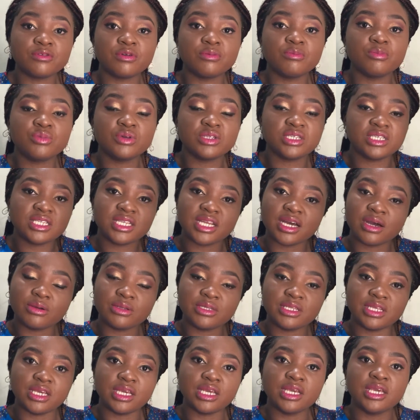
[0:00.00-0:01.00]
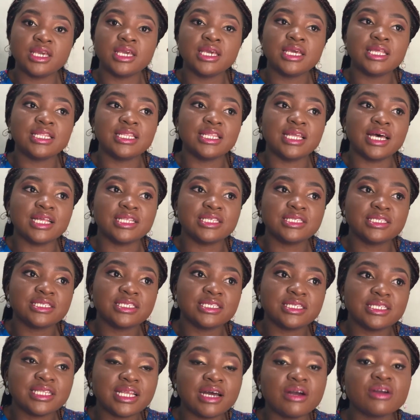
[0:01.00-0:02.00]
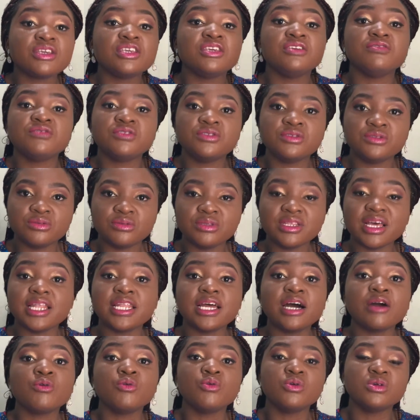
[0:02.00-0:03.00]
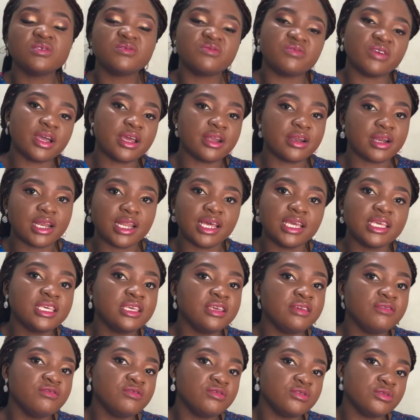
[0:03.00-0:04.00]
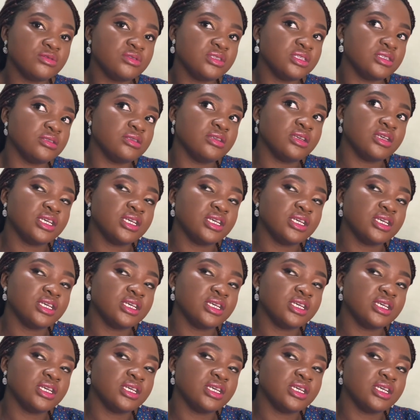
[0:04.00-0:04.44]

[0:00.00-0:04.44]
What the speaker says: from putting out there that now gives you, that now goes viral and gives you